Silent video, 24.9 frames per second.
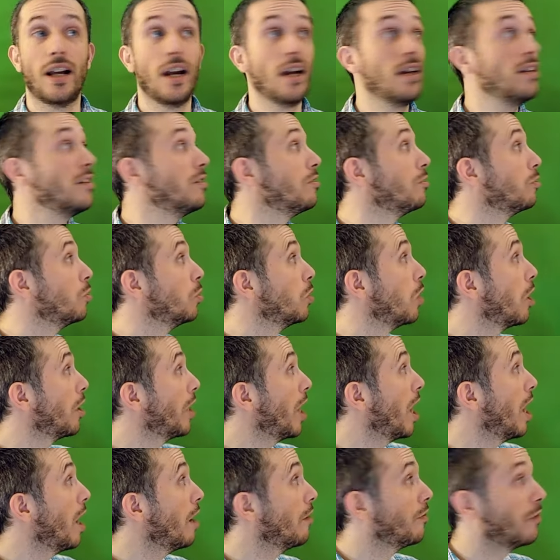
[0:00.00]
case you do not
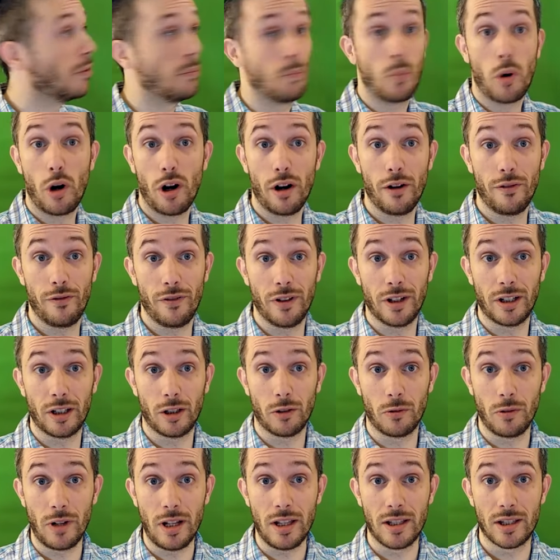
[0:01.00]
have a perfect
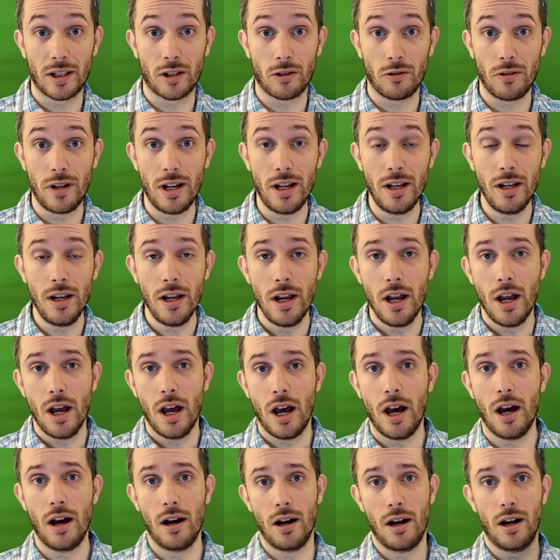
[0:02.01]
green screen,
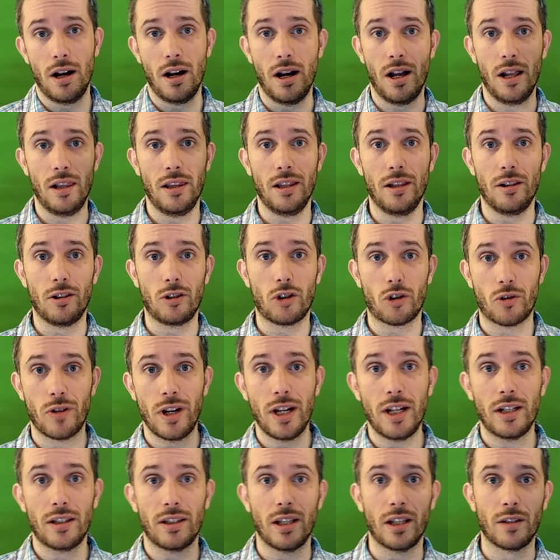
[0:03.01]
uh, a little
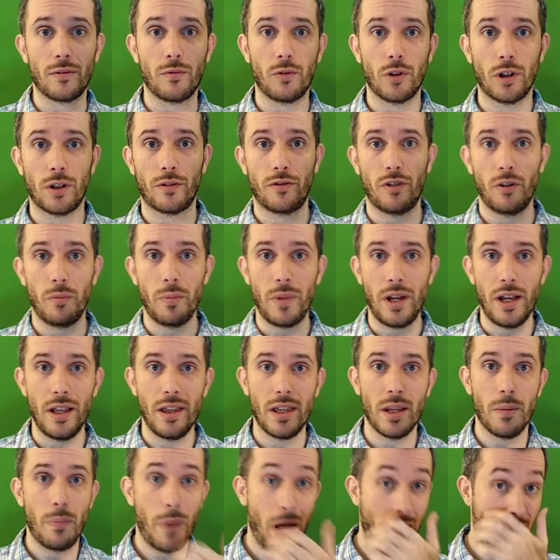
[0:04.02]
trick that worked for me in
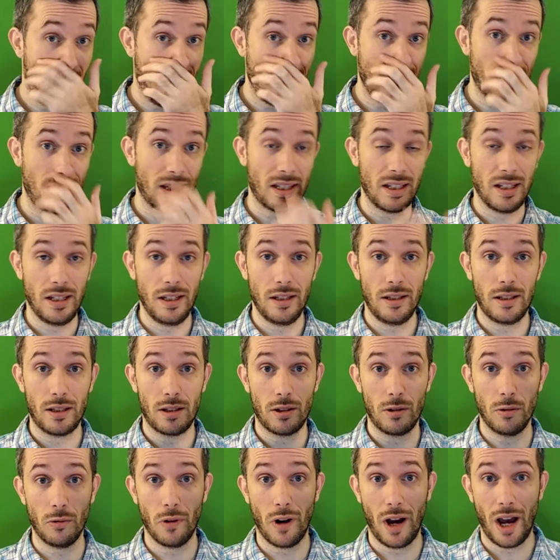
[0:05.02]
the past is
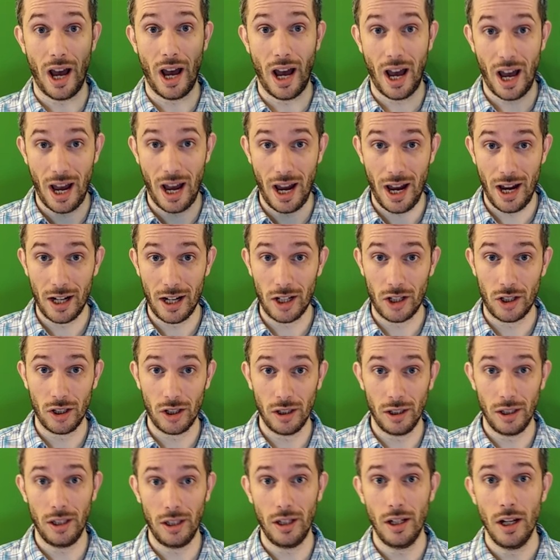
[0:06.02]
to
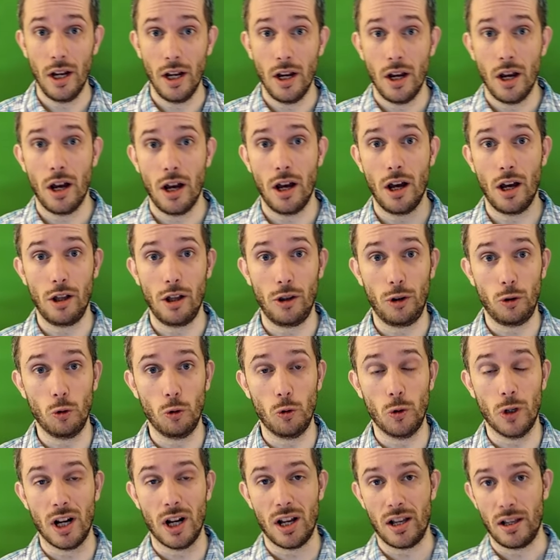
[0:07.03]
actually uh,
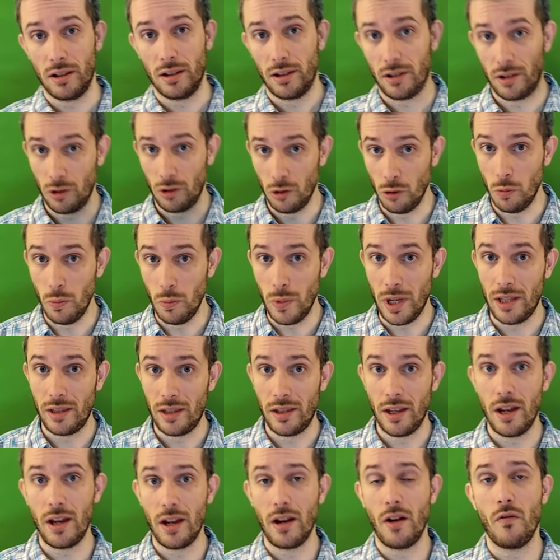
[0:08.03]
do a Zoom
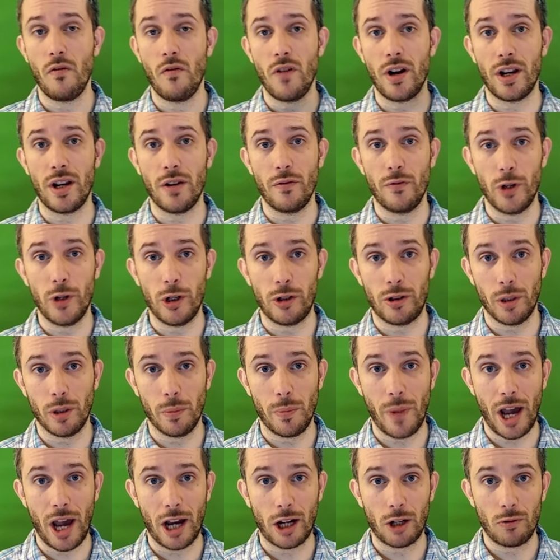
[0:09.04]
meeting with a virtual
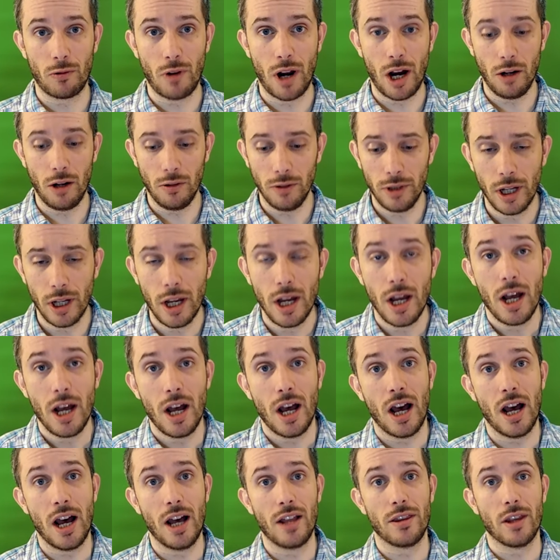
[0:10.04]
background
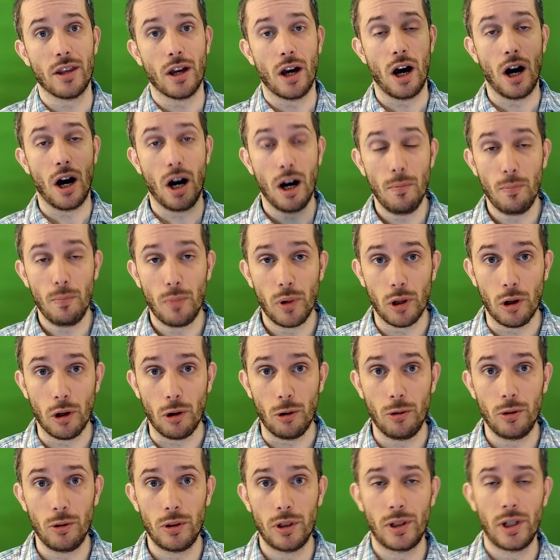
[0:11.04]
and
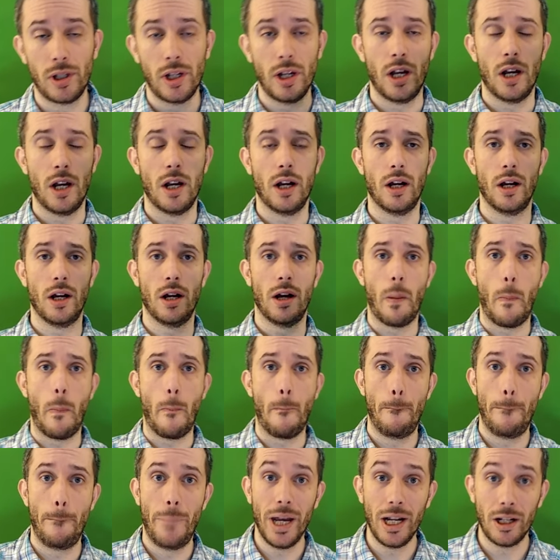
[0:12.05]
upload a
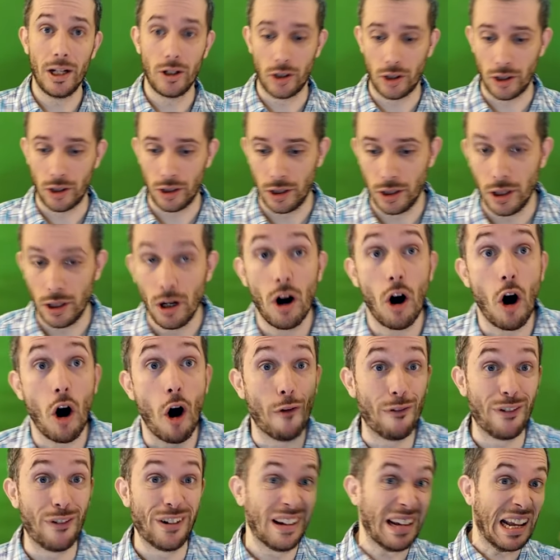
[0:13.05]
picture
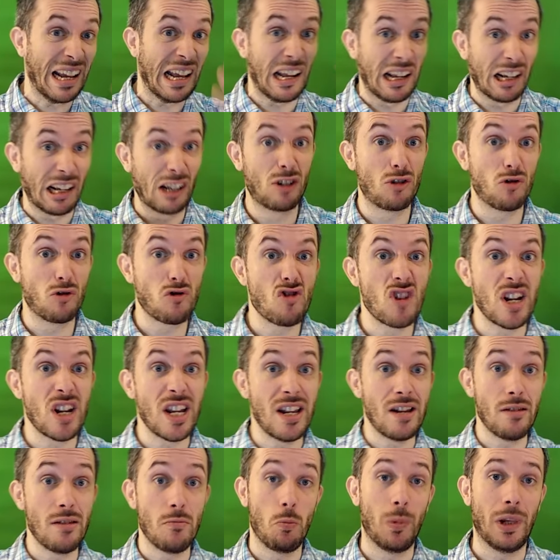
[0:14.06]
of a
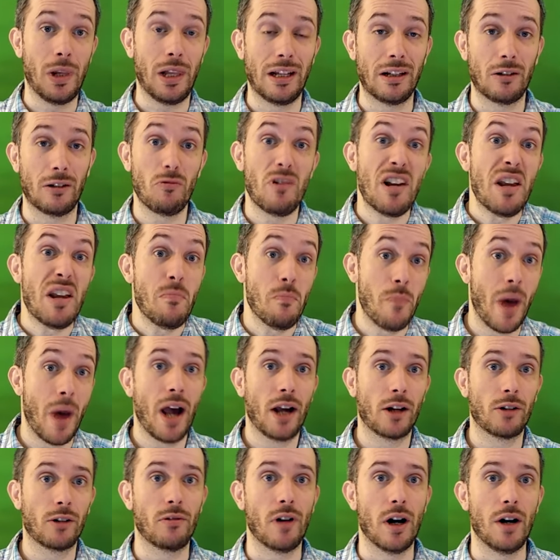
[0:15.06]
green, well, a green
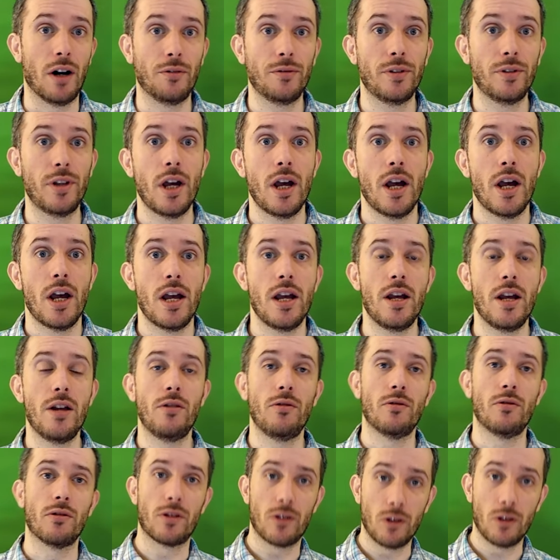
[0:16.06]
background in
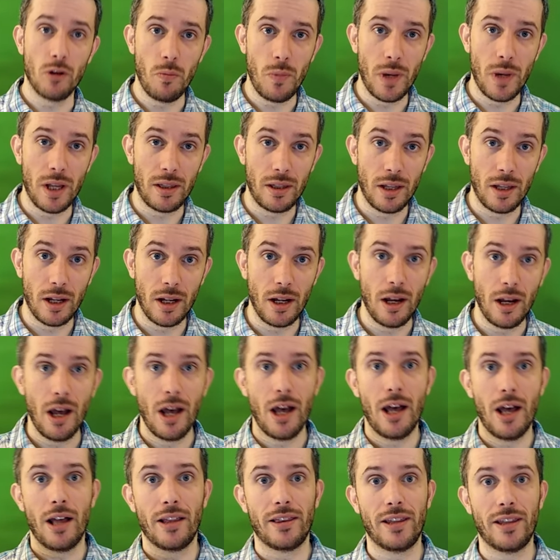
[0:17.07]
your Zoom meeting.
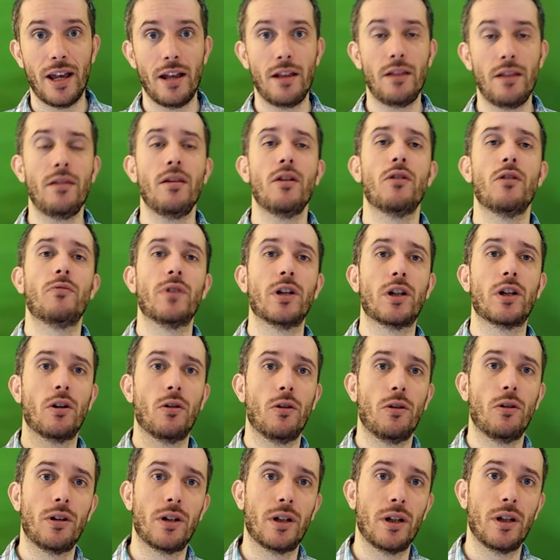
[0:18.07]
Then
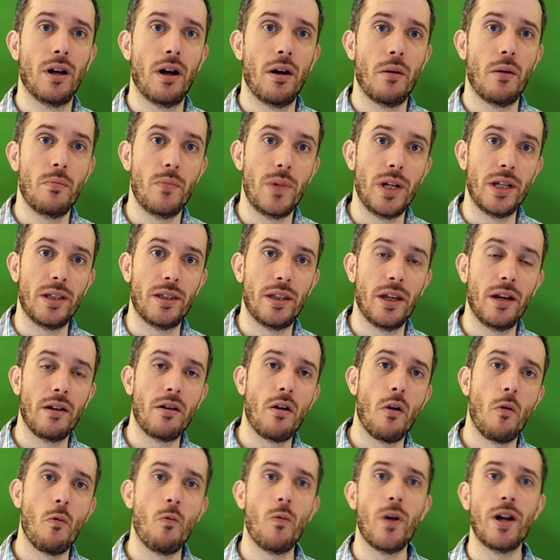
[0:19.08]
record the
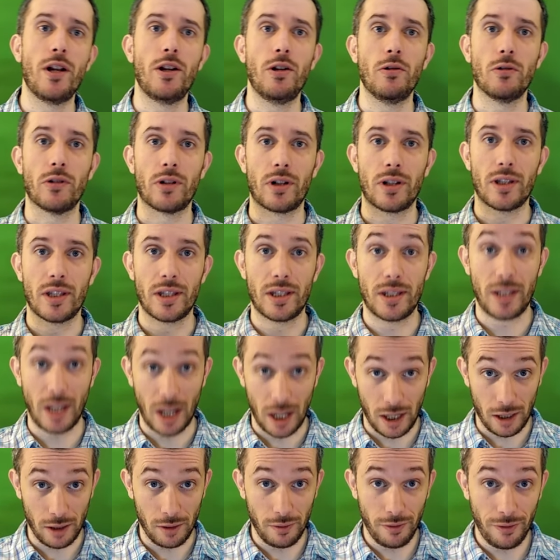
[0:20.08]
meeting with
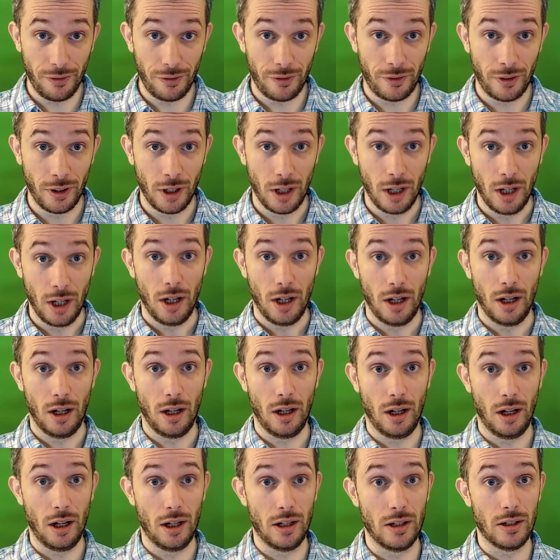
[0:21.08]
yourself,
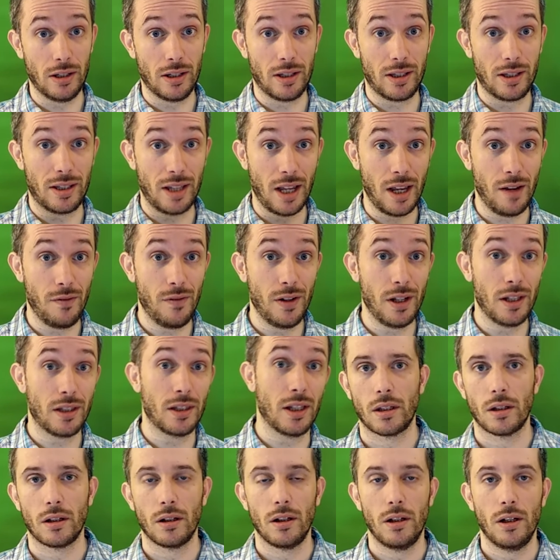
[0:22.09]
uh, save it,
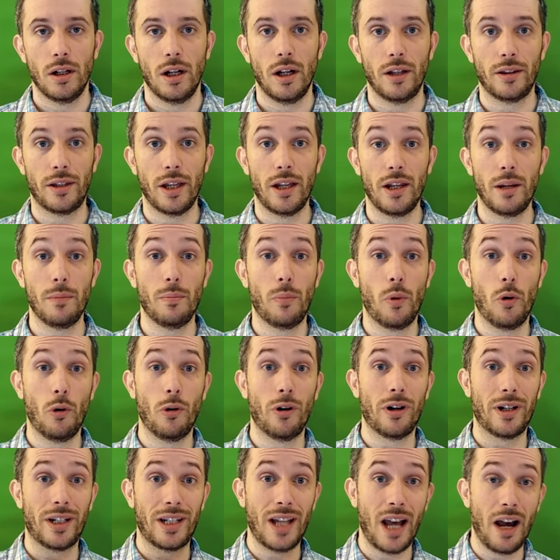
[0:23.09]
and then
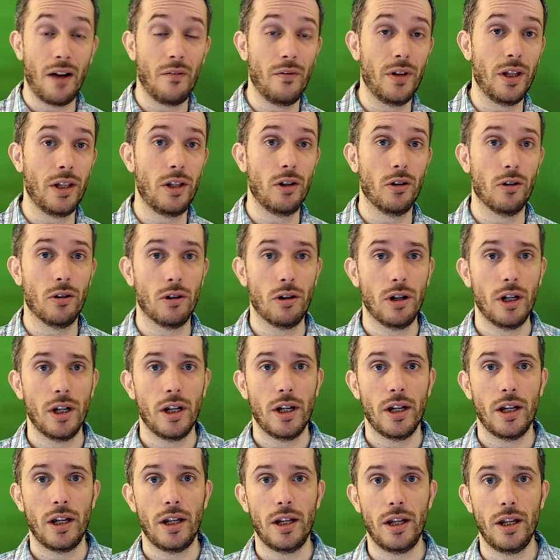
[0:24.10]
import that video
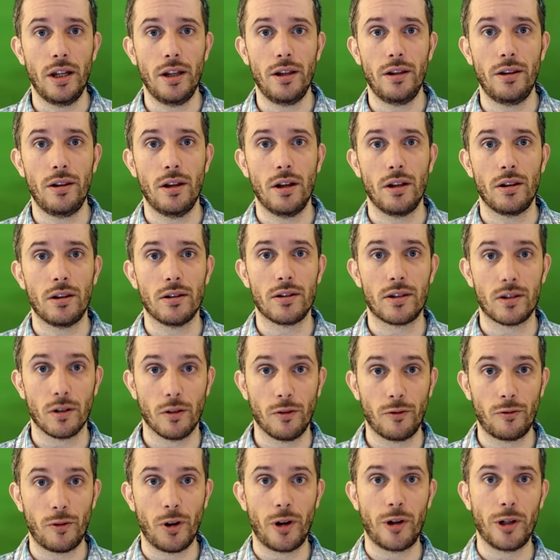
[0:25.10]
in the
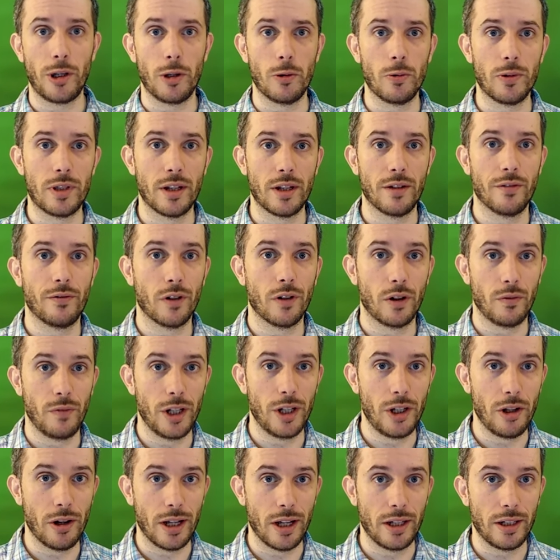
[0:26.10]
software using for
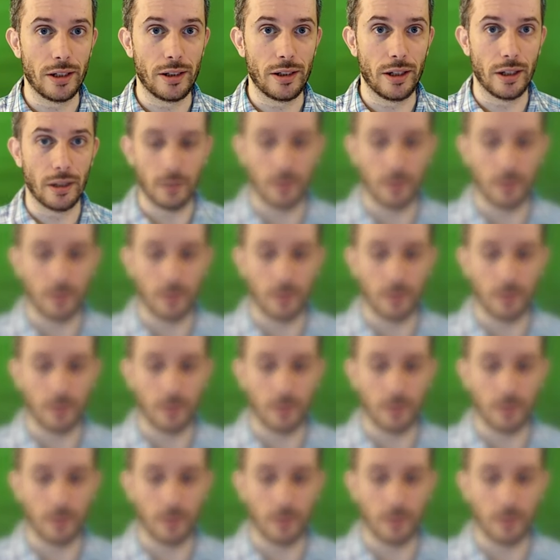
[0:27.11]
video editing.